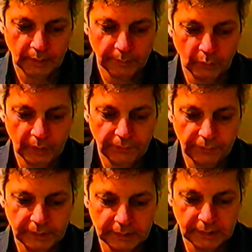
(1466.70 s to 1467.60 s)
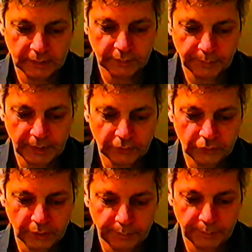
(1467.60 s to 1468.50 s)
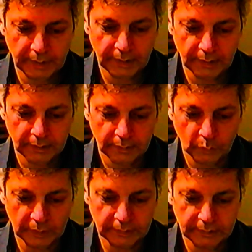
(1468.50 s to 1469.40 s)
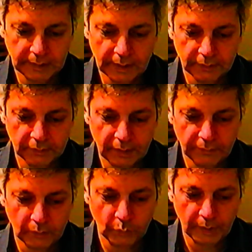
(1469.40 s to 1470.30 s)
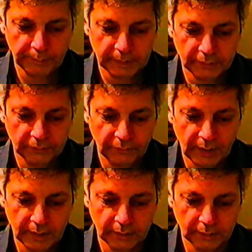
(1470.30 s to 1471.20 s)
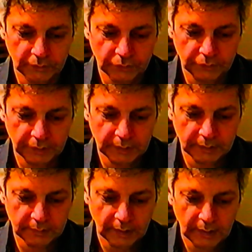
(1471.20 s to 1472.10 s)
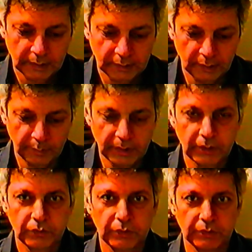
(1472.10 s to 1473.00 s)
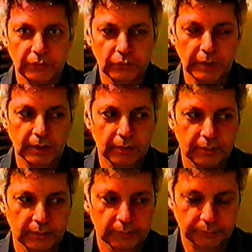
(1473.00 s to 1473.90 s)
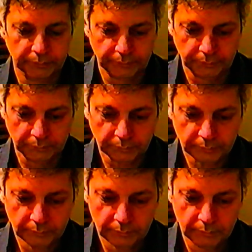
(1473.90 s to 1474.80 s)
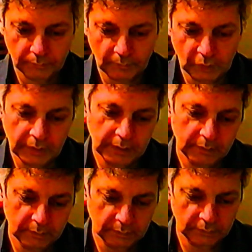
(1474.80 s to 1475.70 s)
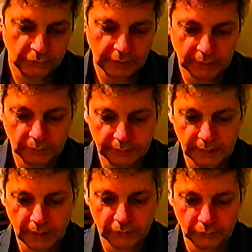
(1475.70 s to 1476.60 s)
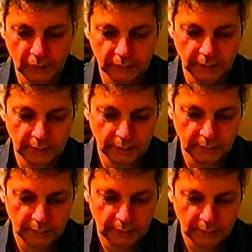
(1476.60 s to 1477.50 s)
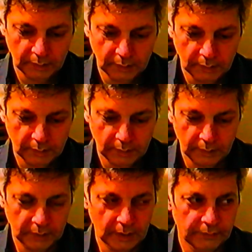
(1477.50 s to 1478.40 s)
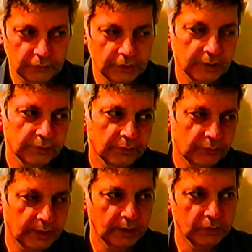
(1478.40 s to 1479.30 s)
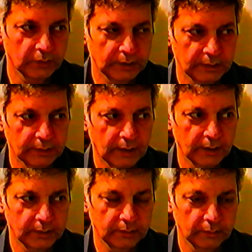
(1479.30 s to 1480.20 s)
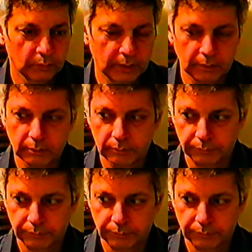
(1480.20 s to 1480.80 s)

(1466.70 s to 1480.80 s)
Number 156, spaceship may withstand several weapons fire. Shields diminish in strength you can check to see how strong they are and you have shields in front on this side well